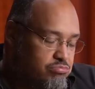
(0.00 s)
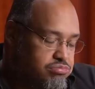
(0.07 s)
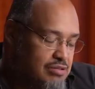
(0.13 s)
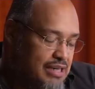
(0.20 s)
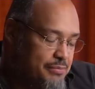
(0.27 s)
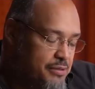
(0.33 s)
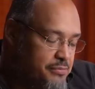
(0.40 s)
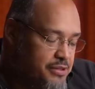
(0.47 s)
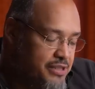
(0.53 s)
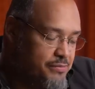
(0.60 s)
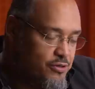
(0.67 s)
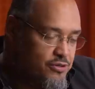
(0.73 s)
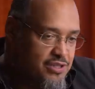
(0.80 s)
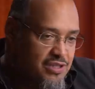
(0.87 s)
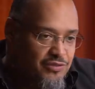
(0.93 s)
Probably
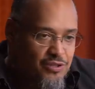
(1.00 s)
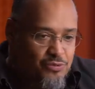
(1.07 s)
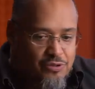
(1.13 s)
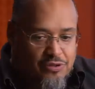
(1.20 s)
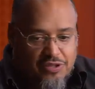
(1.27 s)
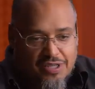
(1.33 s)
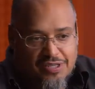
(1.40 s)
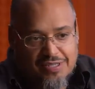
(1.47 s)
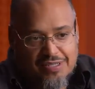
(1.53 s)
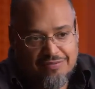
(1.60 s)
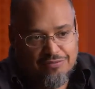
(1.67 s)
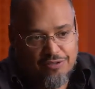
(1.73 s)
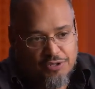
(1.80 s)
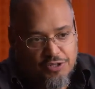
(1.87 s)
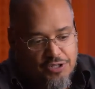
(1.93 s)
most of you will think some
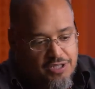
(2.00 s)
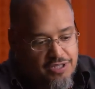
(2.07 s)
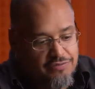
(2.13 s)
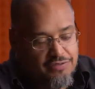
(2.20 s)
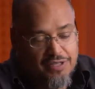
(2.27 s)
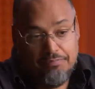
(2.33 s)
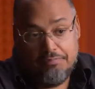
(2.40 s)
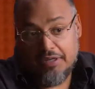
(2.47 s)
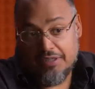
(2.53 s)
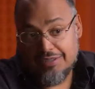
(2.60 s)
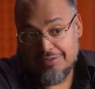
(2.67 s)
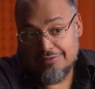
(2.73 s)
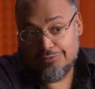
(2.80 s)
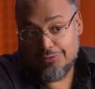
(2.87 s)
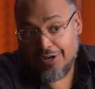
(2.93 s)
version of a bucket
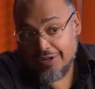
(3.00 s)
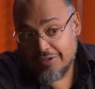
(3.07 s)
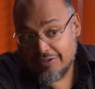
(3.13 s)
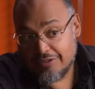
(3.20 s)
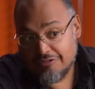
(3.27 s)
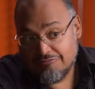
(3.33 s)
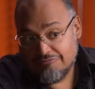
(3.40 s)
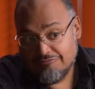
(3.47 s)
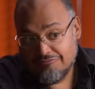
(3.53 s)
of water,